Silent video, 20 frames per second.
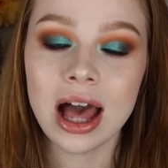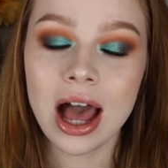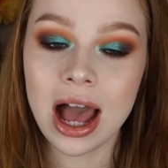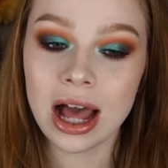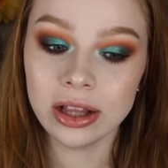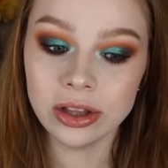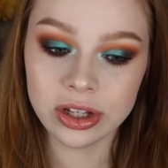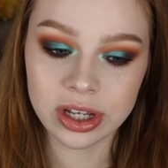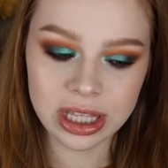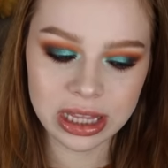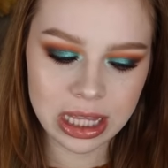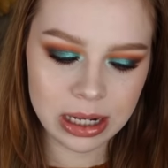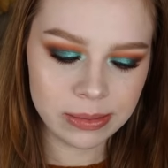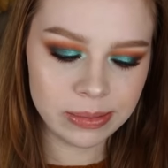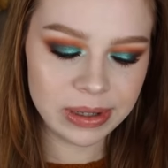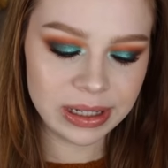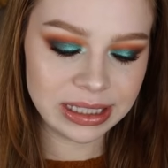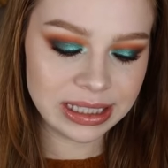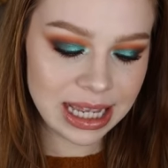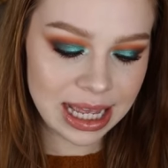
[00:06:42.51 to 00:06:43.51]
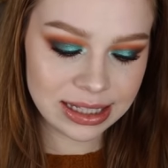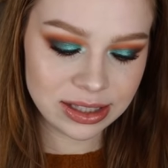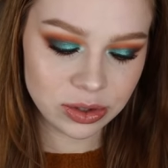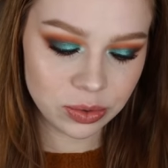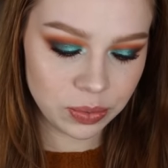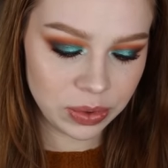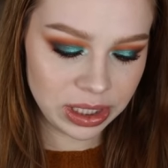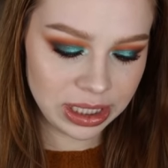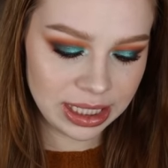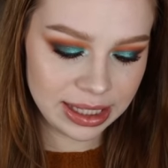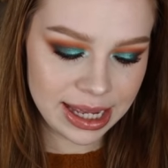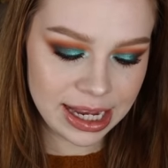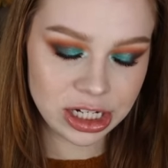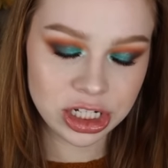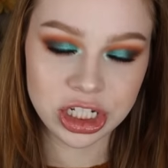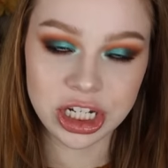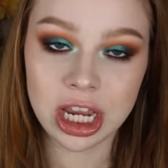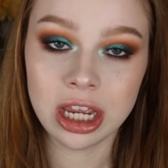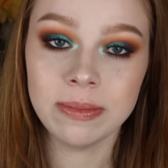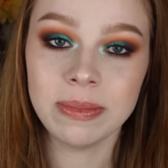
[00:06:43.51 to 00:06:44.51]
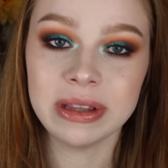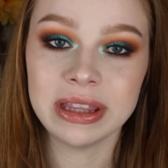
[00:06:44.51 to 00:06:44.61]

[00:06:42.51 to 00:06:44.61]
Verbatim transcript: I'll look at that, I'm like, that's a really light shade.